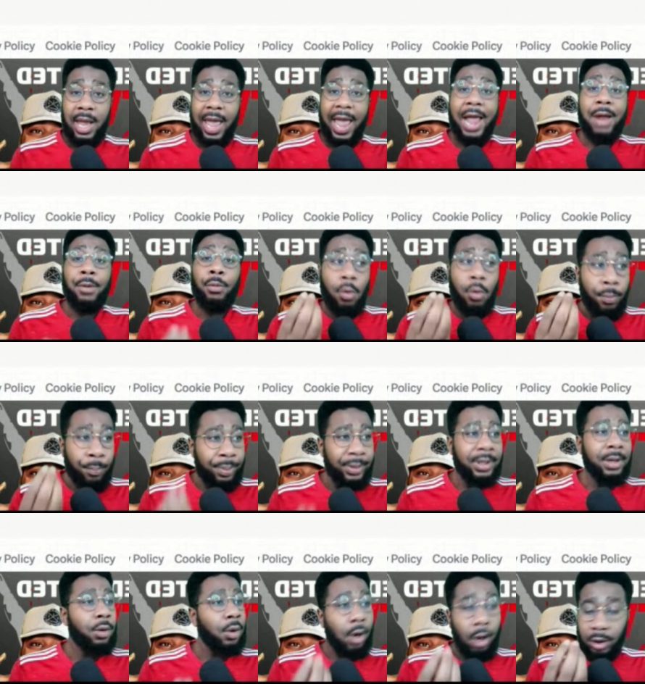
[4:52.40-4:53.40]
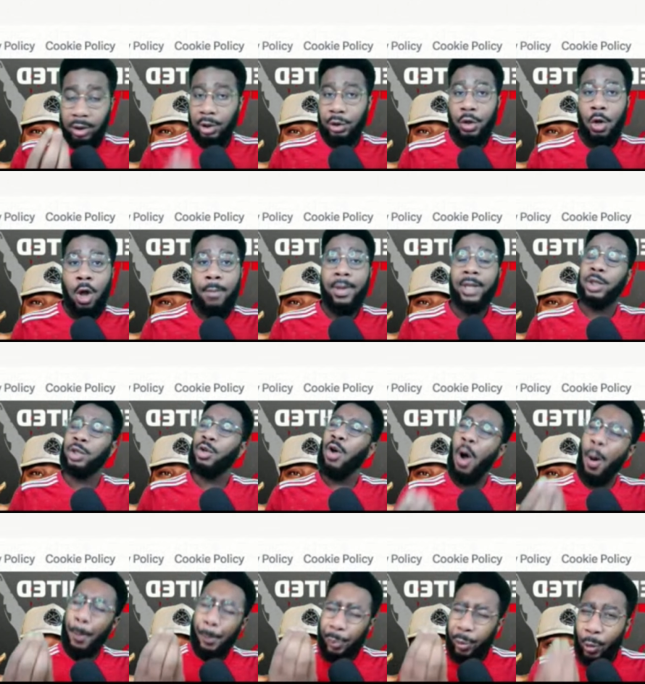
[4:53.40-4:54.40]
and will be, are determined,
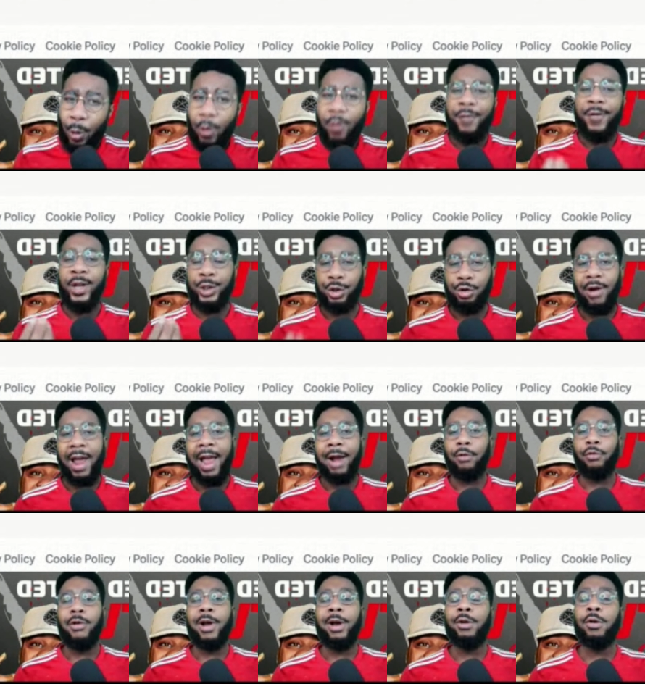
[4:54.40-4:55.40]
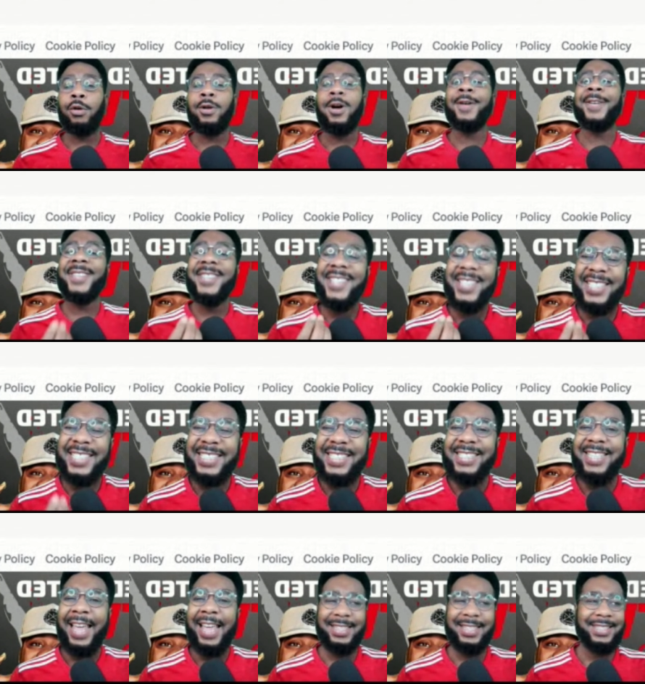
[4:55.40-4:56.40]
got a proven track record of
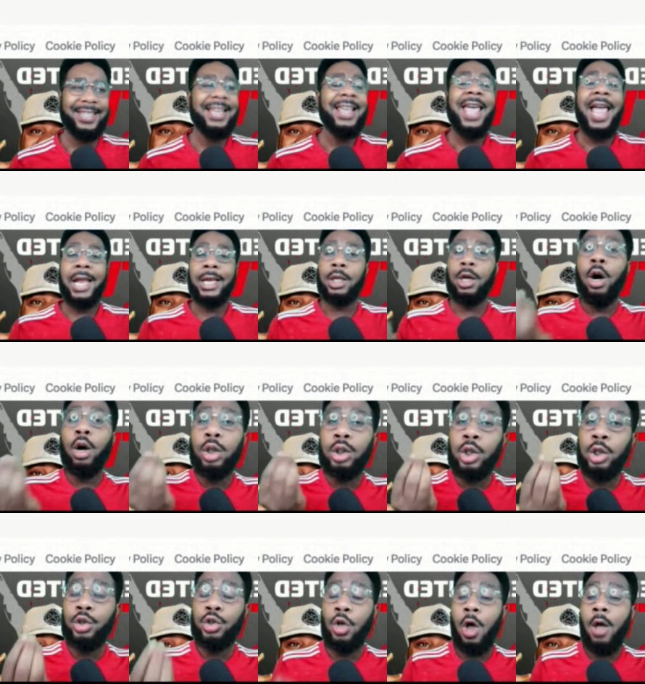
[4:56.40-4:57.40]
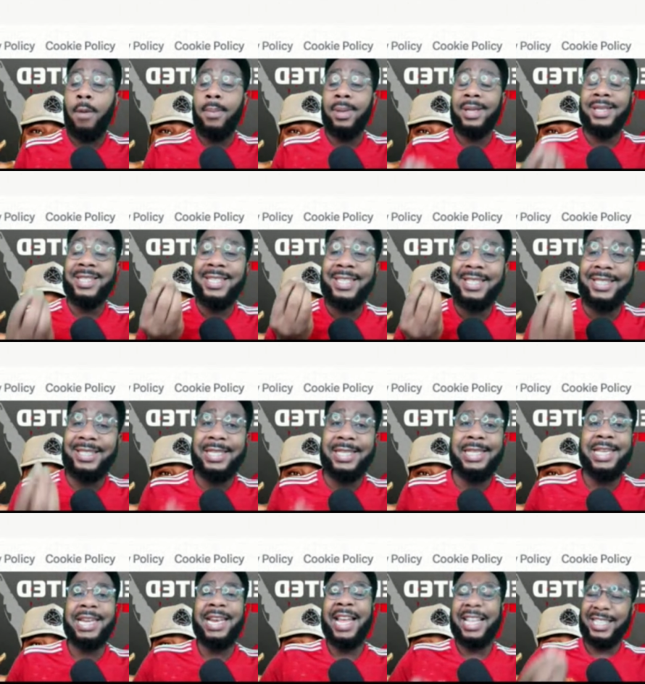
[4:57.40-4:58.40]
success and are determined to
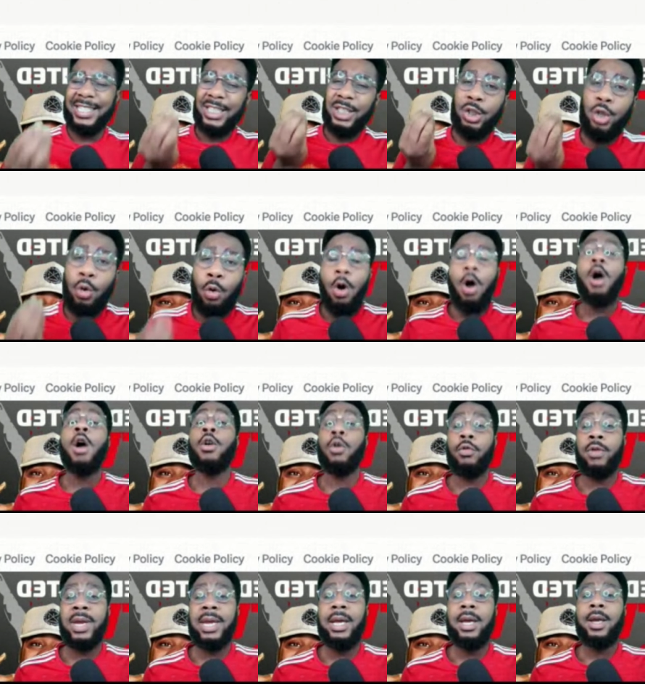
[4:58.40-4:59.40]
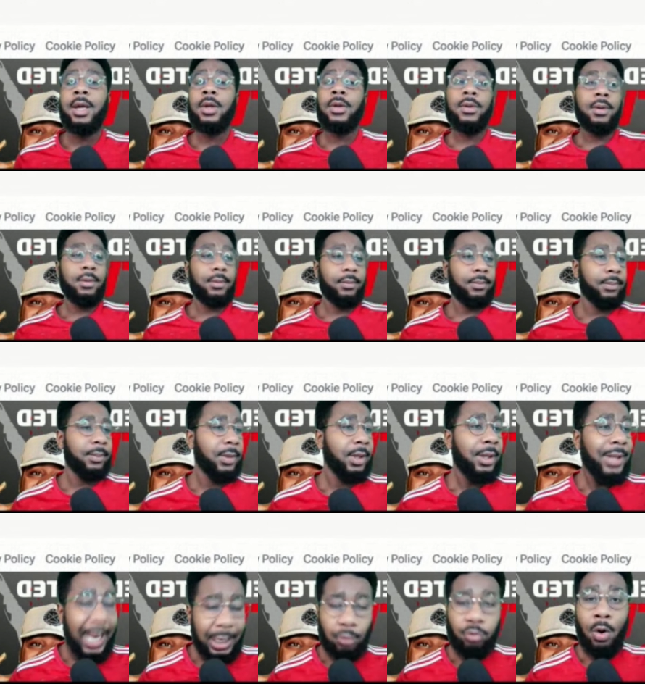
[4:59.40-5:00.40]
succeed and still hungry.
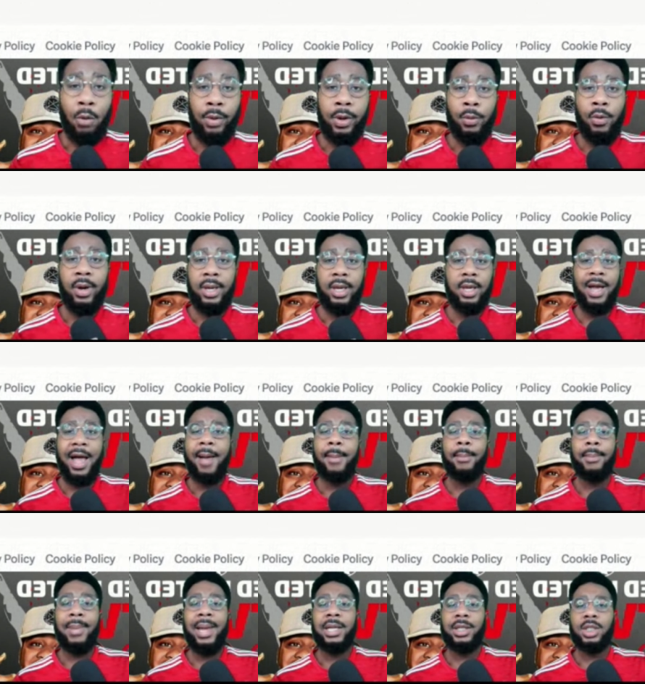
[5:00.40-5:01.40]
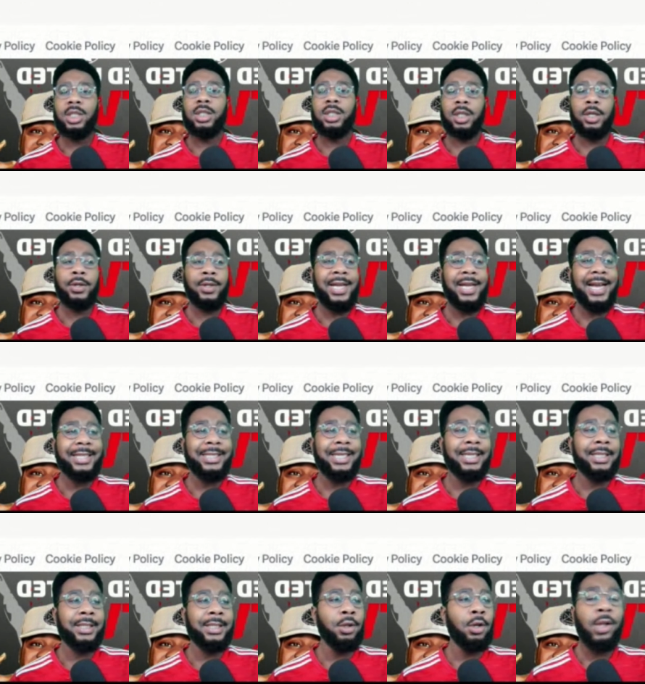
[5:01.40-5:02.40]
That's what we want here at Manchester
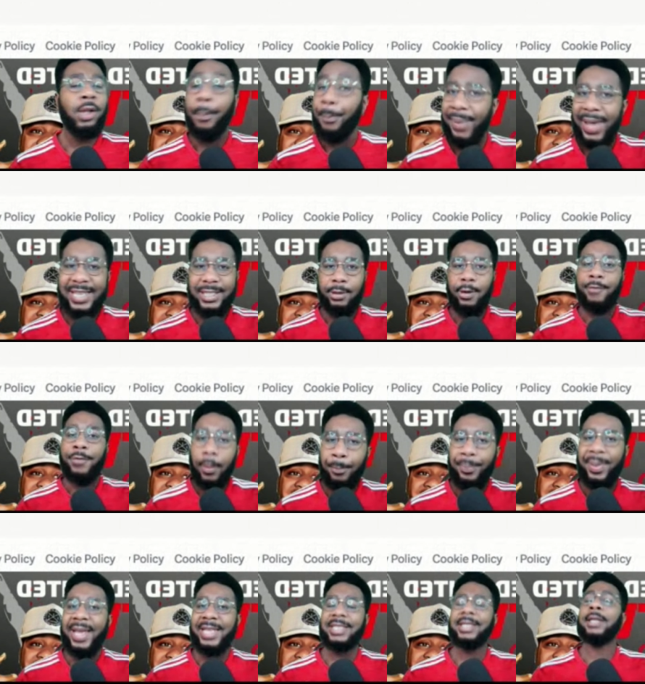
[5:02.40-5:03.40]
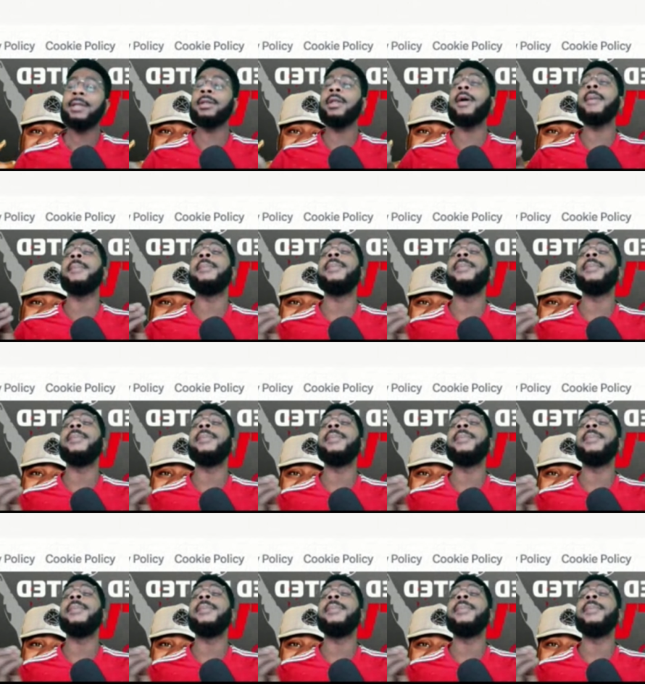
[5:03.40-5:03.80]
United. You know, the best of the best, the